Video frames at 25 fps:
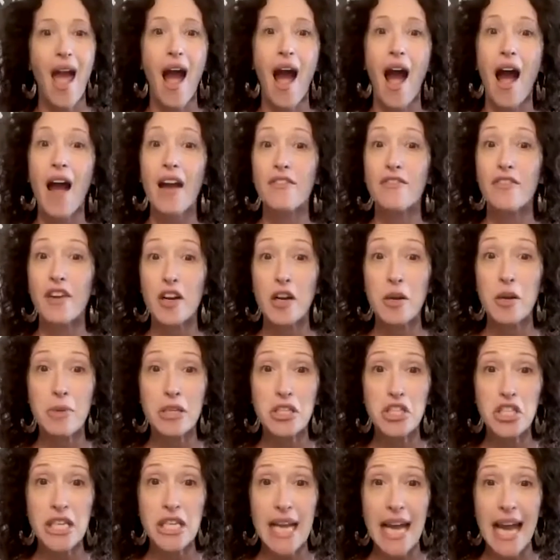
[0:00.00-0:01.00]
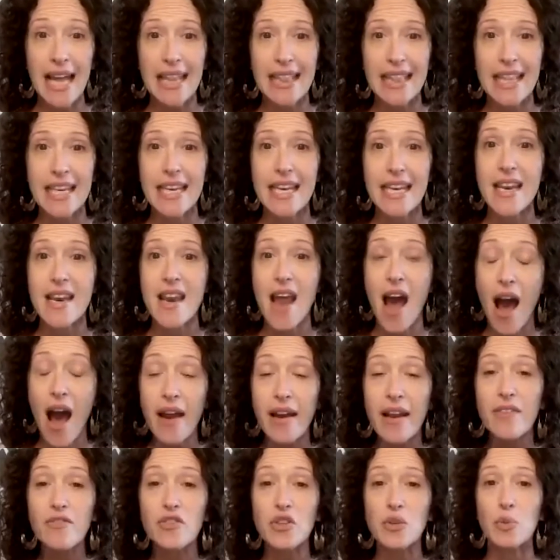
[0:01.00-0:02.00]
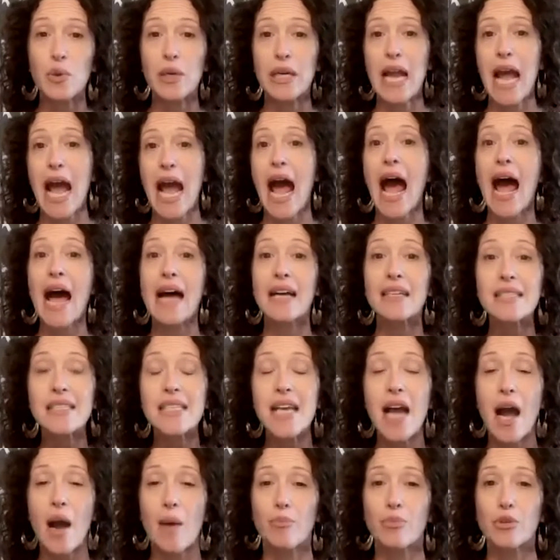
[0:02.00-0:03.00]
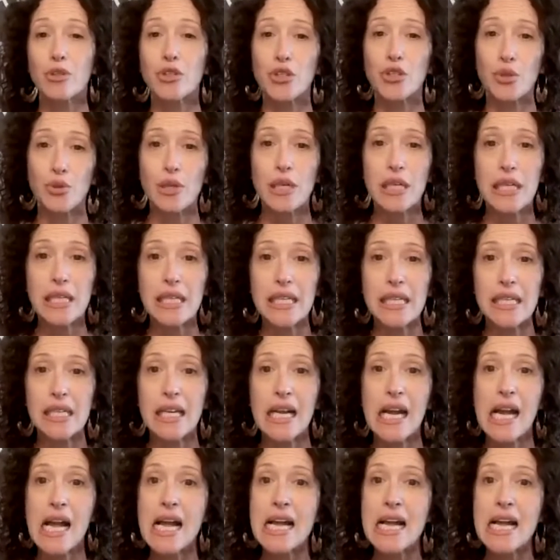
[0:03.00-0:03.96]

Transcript: I very much get that not everyone has the opportunity,